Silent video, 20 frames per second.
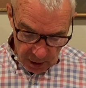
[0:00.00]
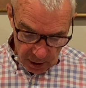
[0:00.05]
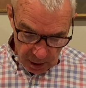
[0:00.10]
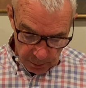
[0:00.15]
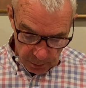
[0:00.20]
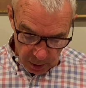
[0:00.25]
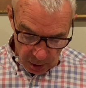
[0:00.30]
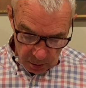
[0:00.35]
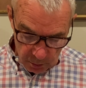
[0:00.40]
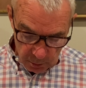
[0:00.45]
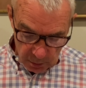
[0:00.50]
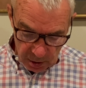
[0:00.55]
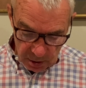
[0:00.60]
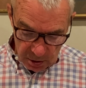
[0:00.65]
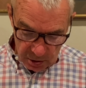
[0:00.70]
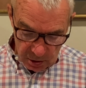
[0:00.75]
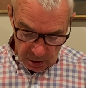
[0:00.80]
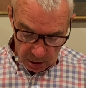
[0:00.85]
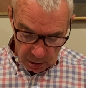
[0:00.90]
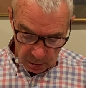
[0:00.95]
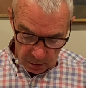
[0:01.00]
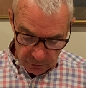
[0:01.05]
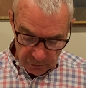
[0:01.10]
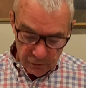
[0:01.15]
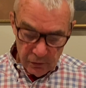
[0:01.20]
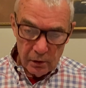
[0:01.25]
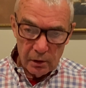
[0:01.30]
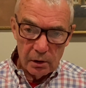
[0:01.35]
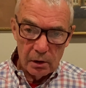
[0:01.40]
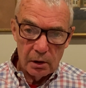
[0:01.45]
about myself,
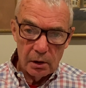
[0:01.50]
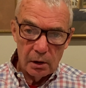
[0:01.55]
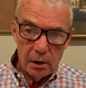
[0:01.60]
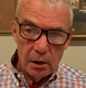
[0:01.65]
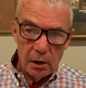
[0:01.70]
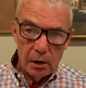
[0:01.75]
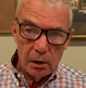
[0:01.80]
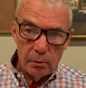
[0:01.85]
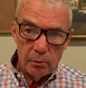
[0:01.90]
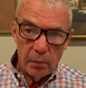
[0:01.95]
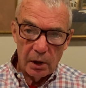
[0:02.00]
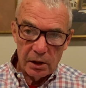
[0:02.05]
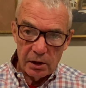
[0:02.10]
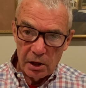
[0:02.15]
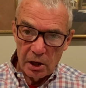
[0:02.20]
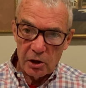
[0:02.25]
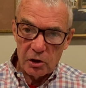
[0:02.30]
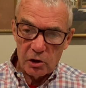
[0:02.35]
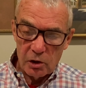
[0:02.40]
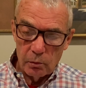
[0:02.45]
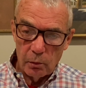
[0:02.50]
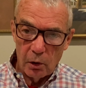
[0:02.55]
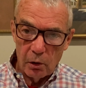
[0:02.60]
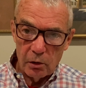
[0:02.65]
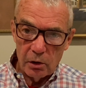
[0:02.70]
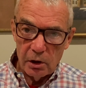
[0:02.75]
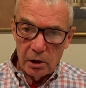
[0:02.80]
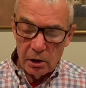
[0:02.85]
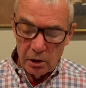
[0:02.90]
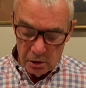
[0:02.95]
my
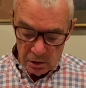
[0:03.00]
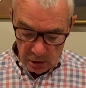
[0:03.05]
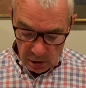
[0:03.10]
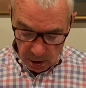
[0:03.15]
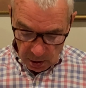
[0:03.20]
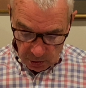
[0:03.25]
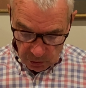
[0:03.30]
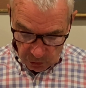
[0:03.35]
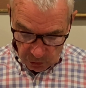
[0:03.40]
testimony is not